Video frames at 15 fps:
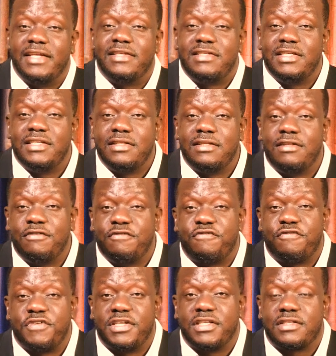entering the
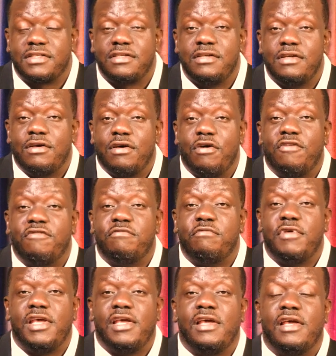first of
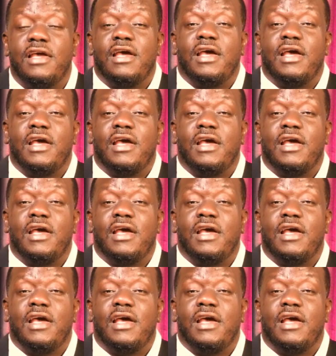May.